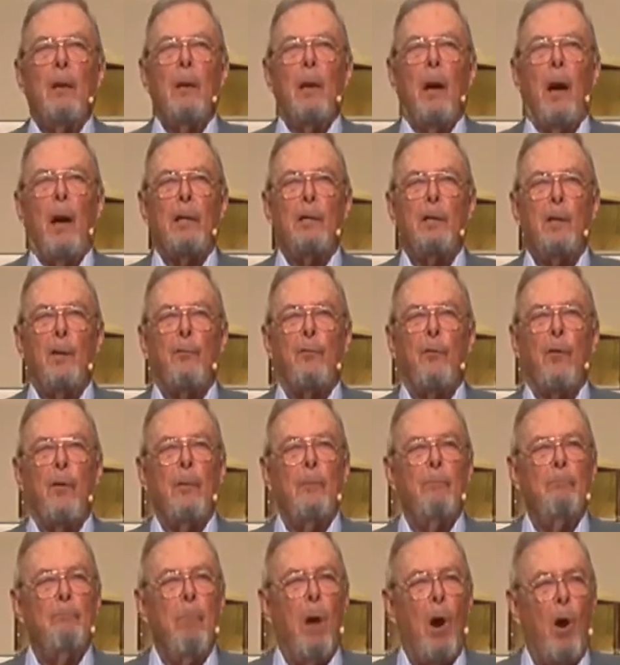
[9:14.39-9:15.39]
uh,
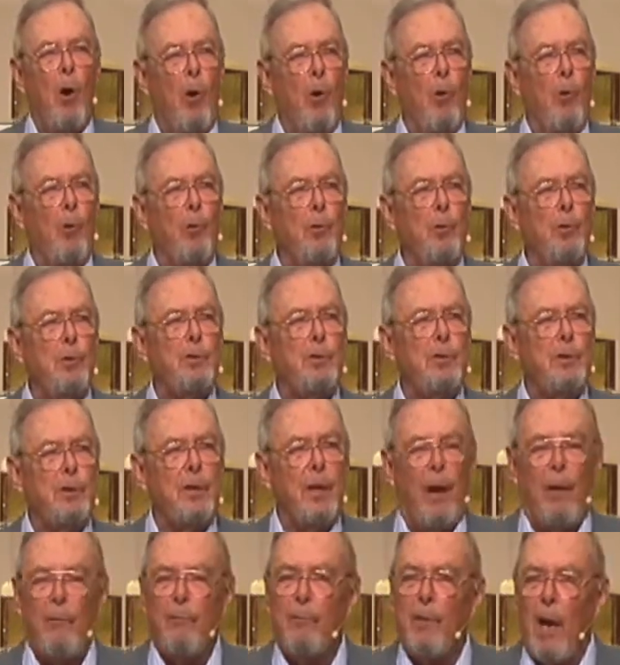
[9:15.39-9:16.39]
different modes
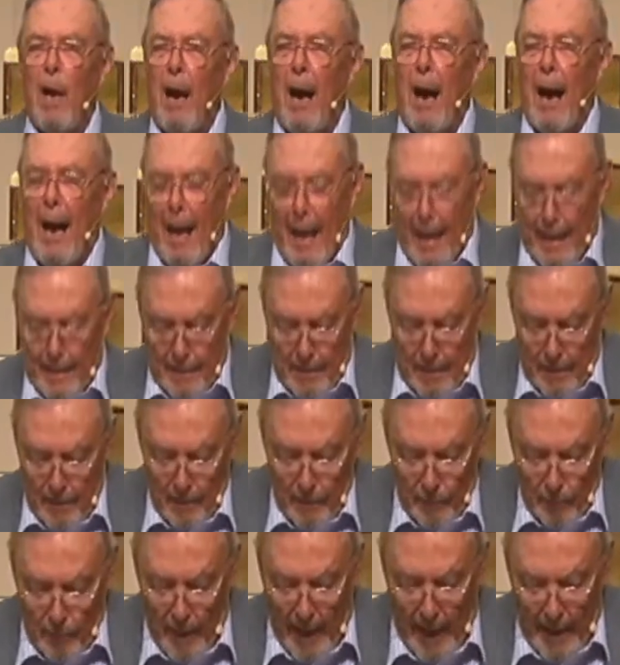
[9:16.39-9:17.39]
of God
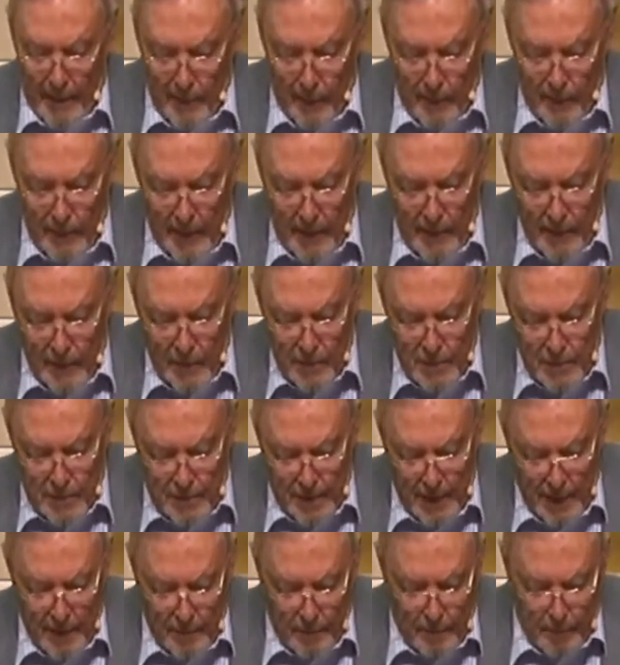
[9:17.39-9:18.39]
rather than
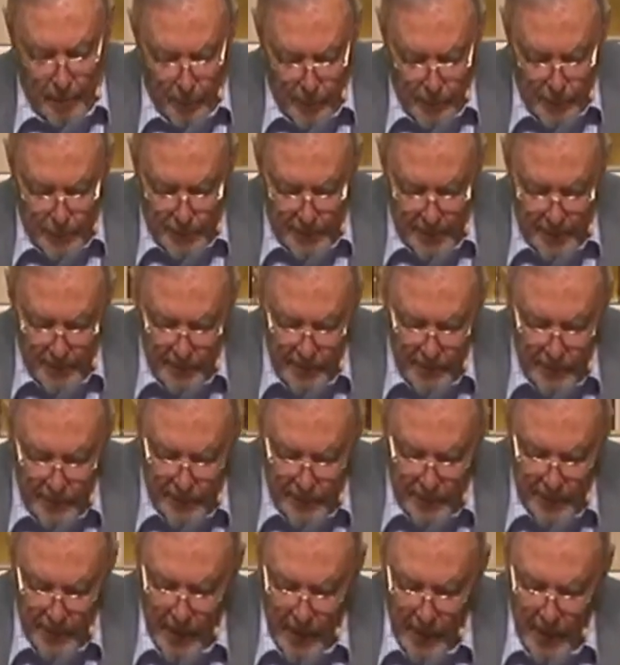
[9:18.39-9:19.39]
distinct persons.